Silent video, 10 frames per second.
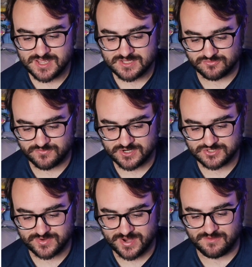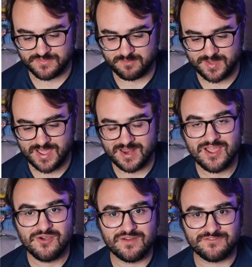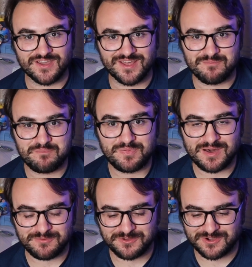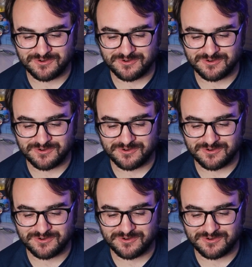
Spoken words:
So first, right off the bat, we've got a bubble